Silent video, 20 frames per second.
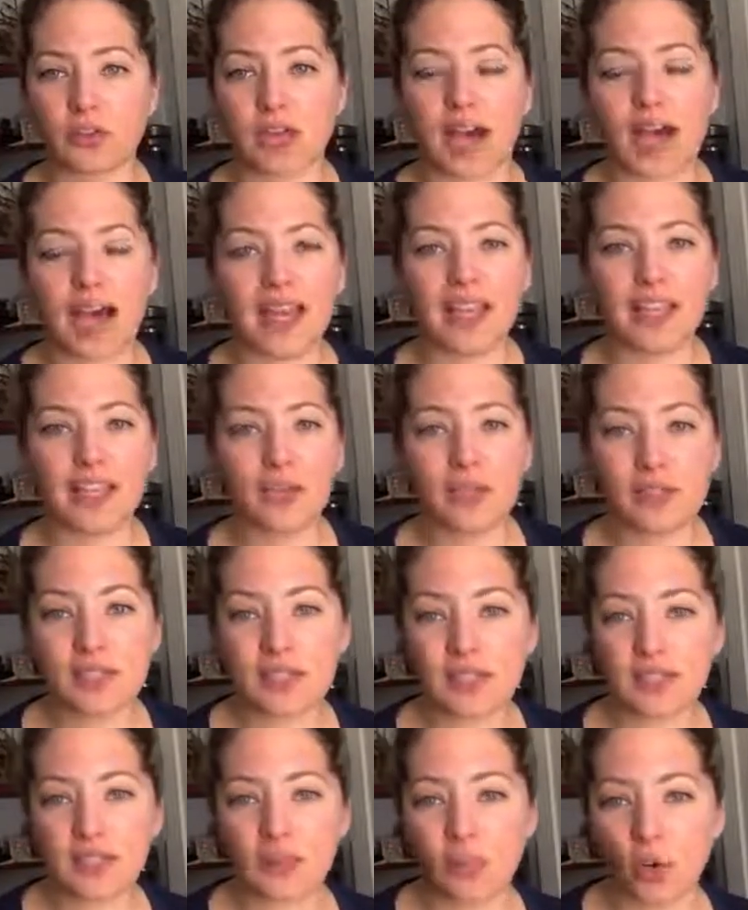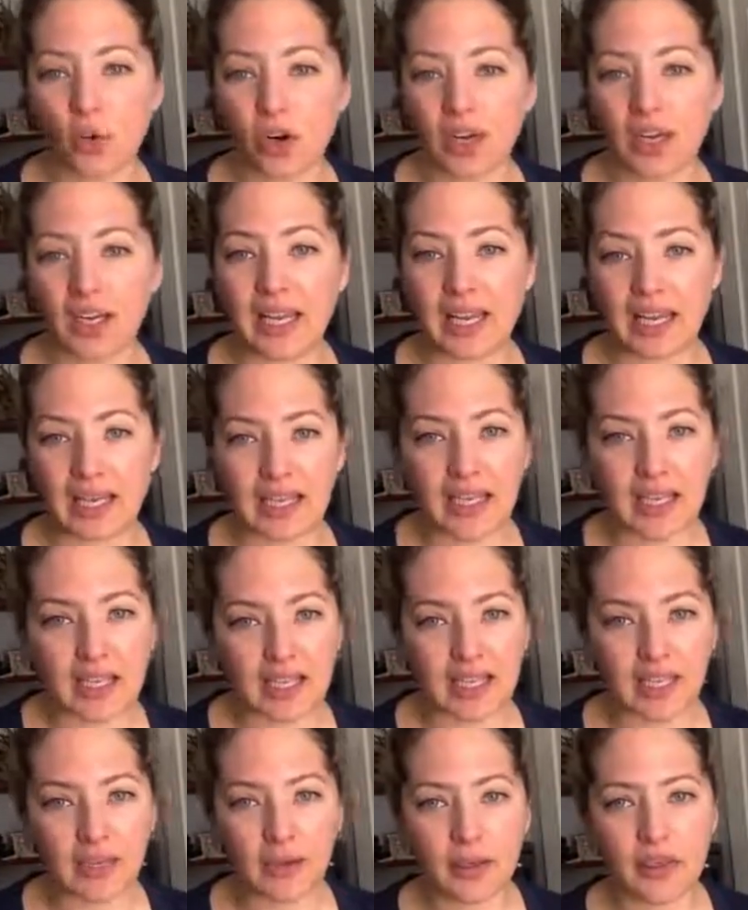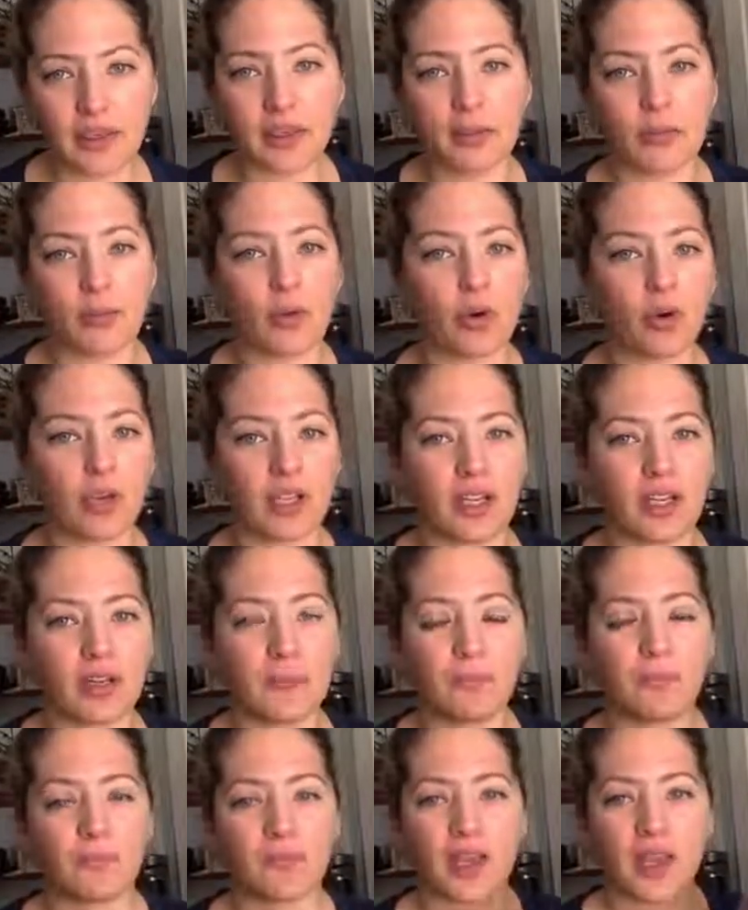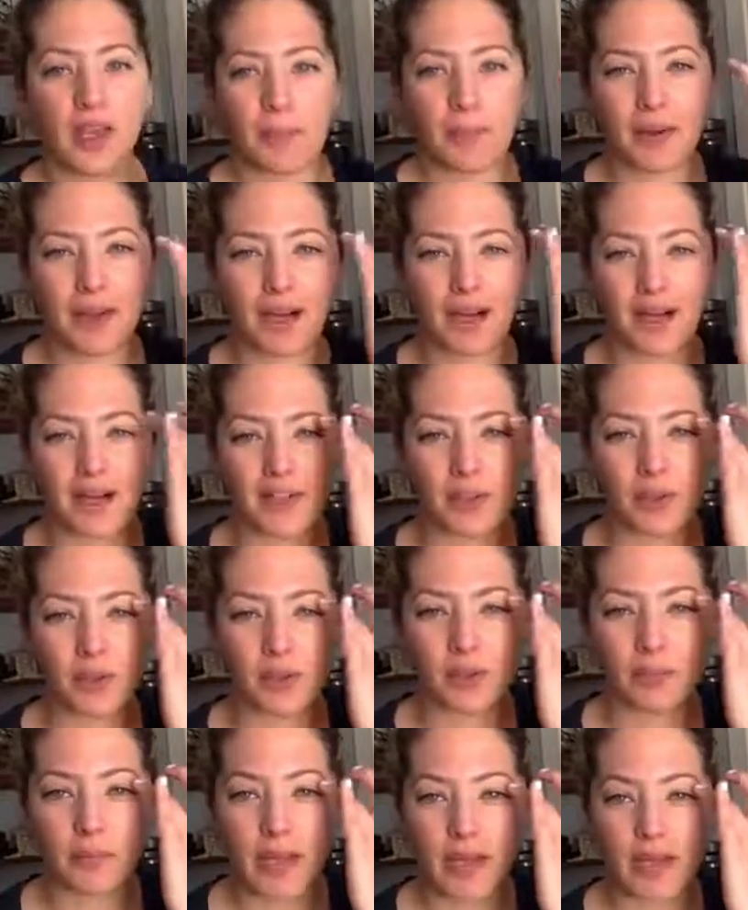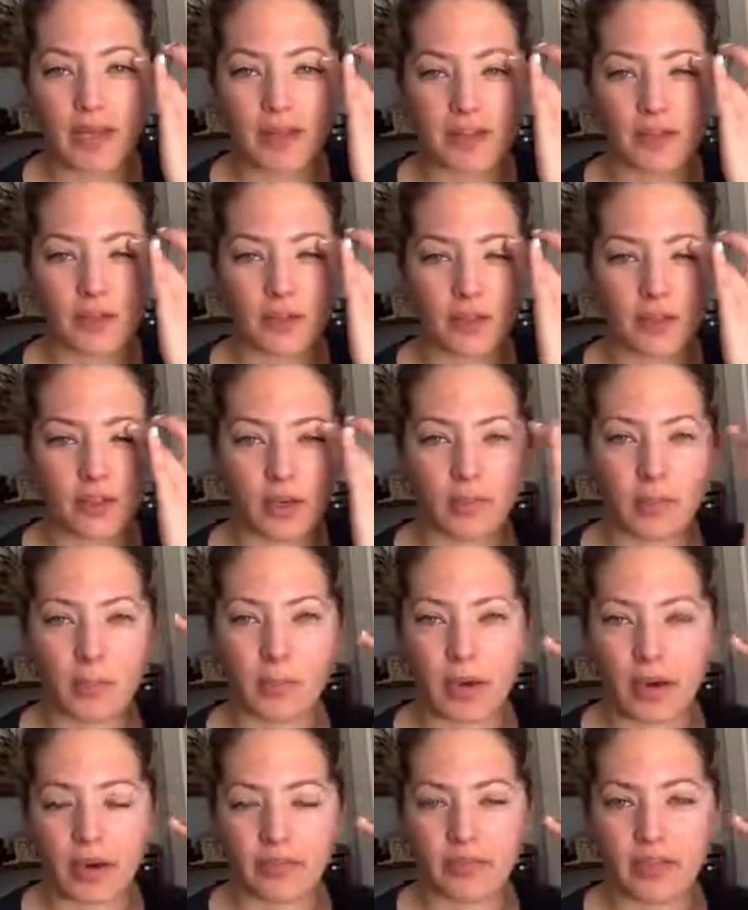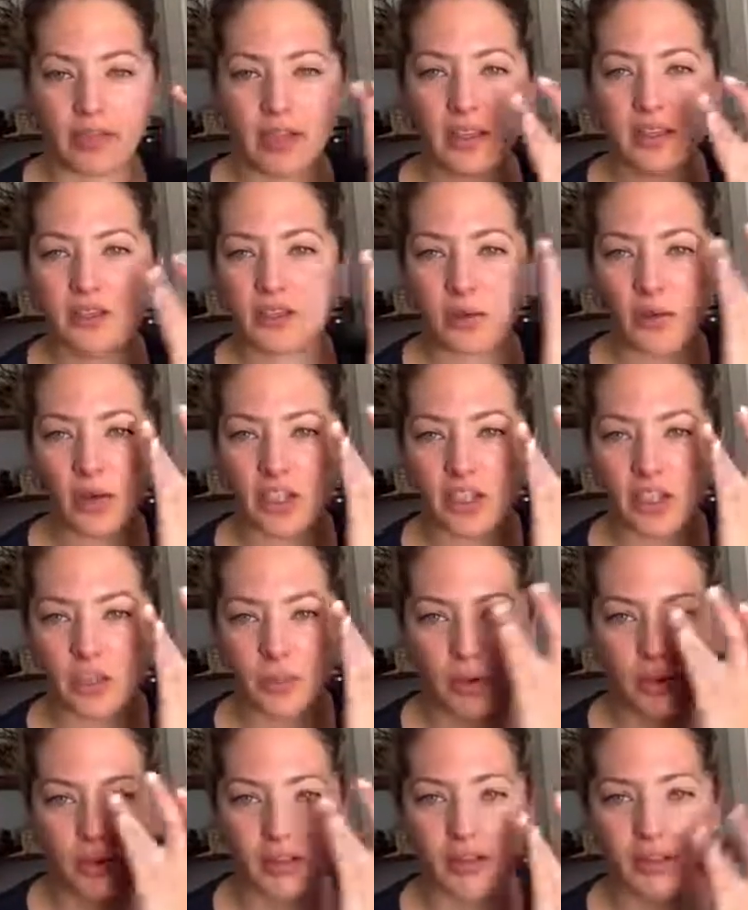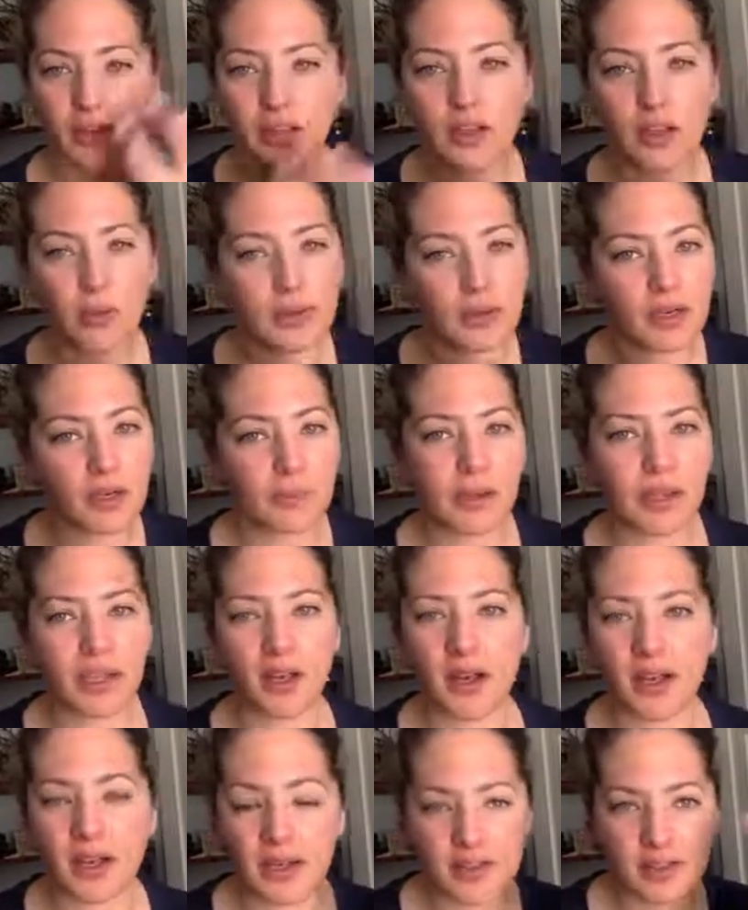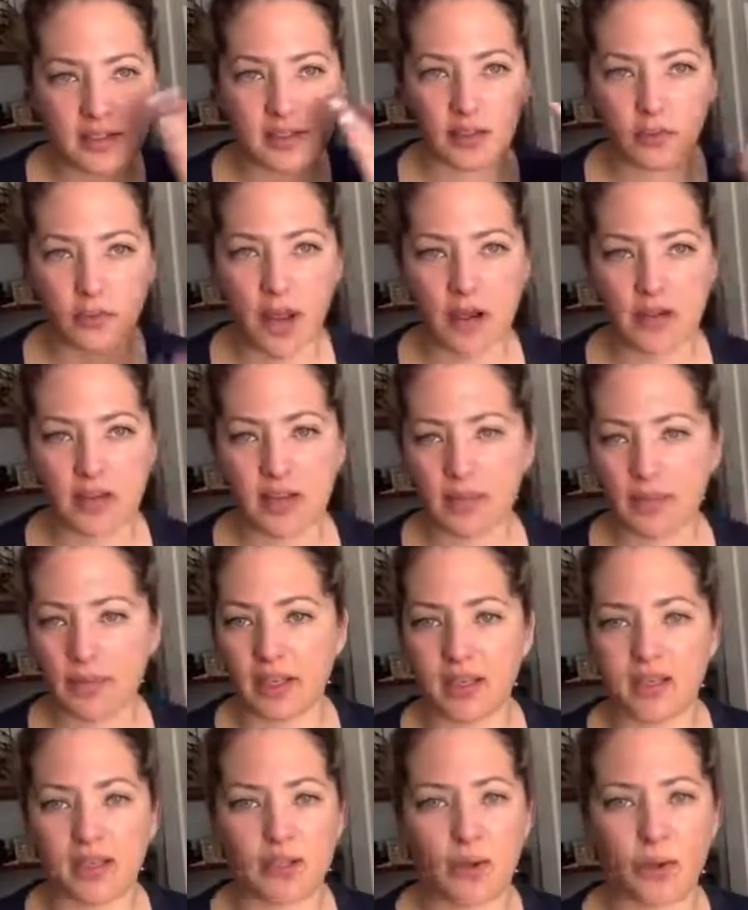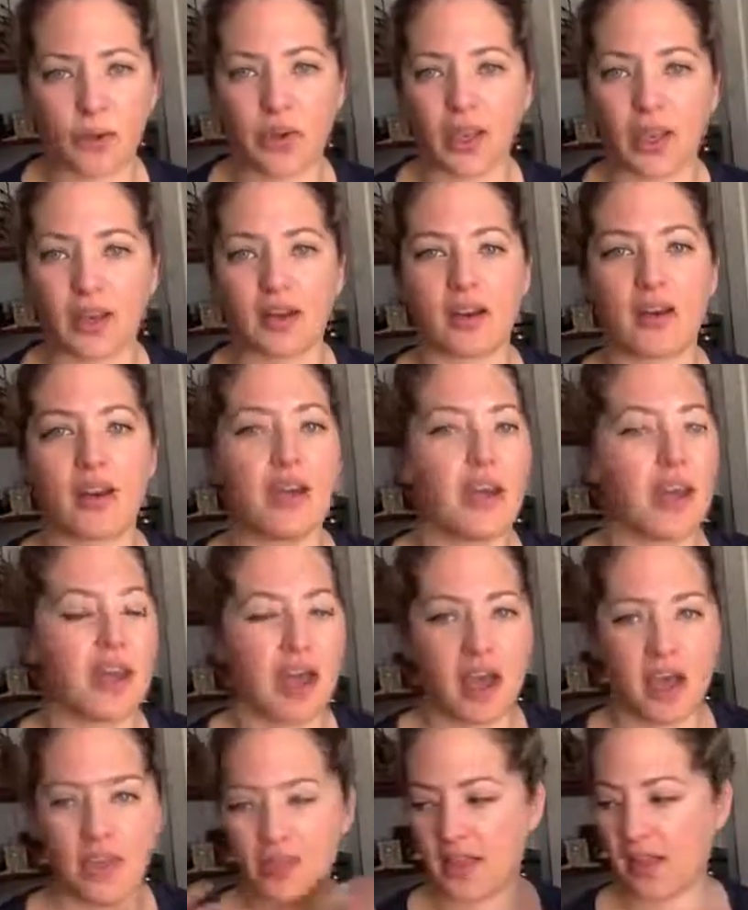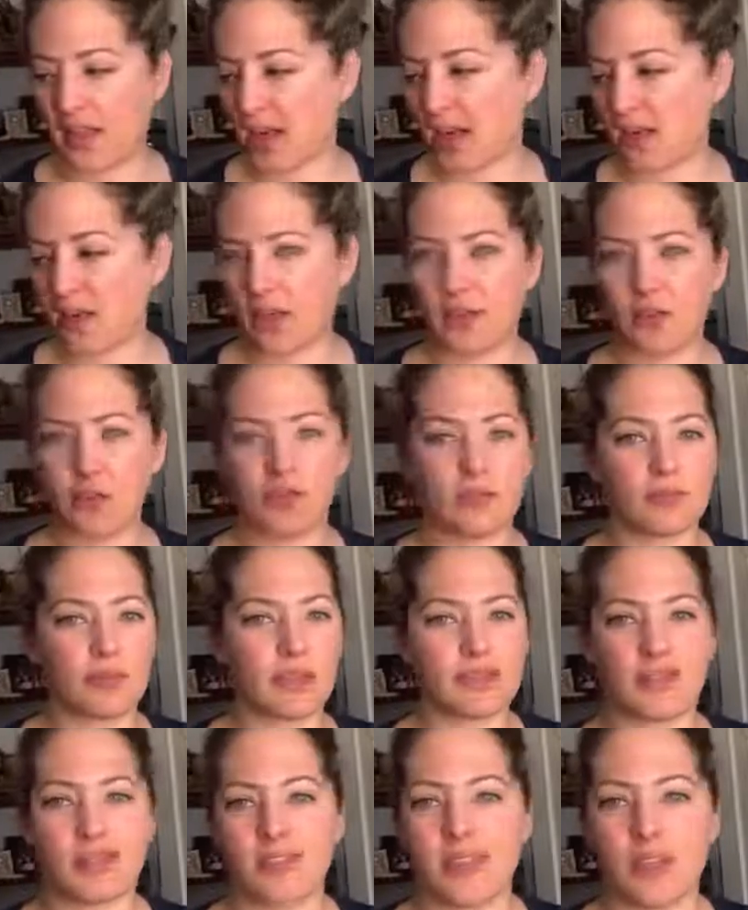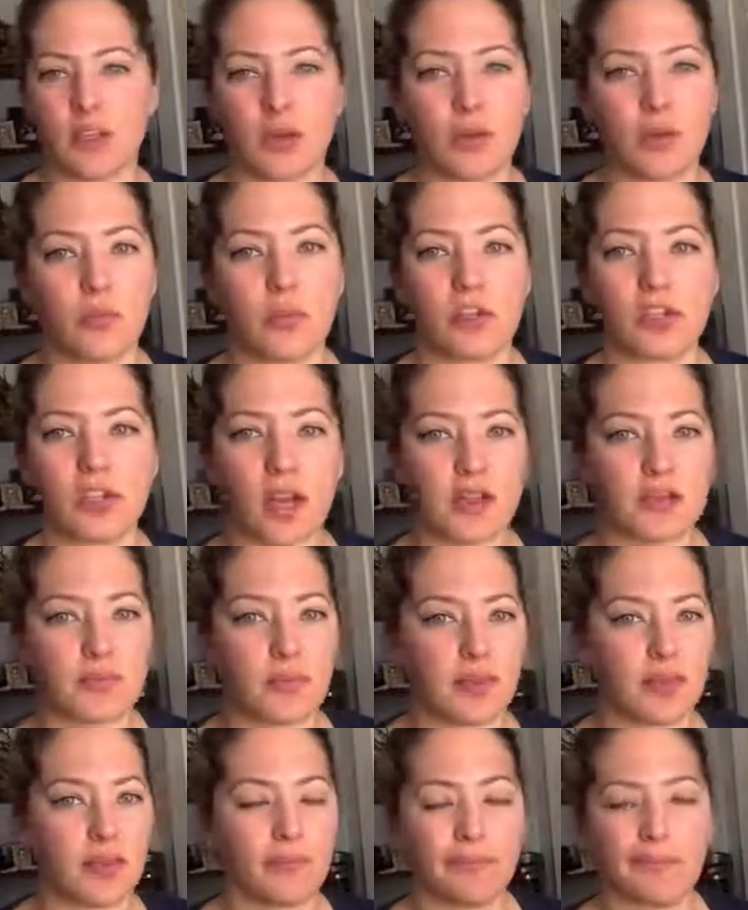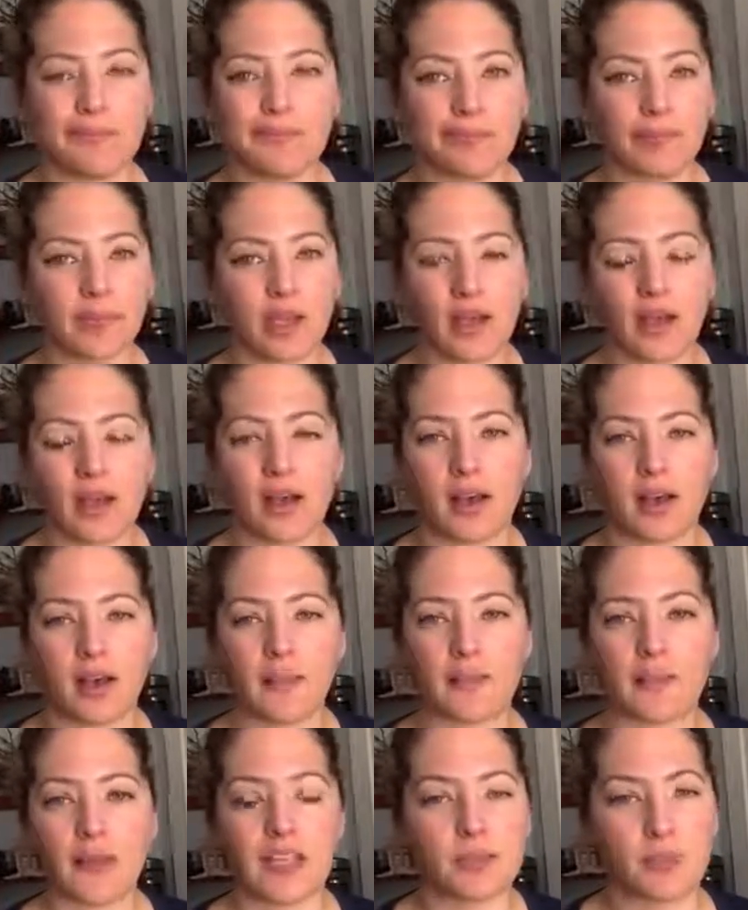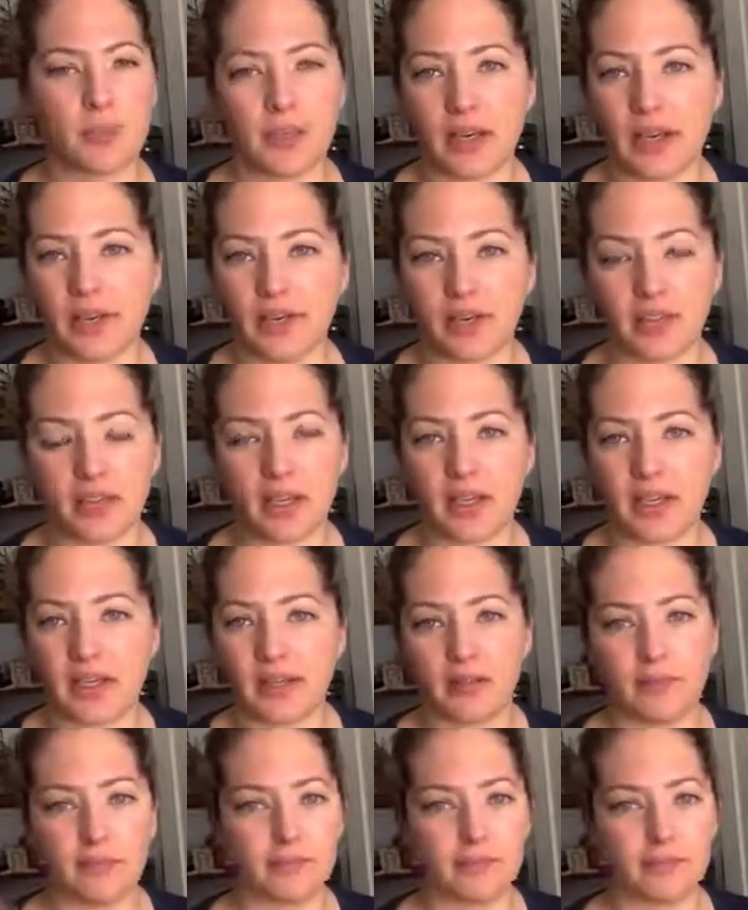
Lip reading: I use it in the morning and at night. In the morning, my eyelids are a little bit puffy, so I just put a little bit on my eyes, around them, let it soak in, and then I use my CC cream, which has my SPF in it, and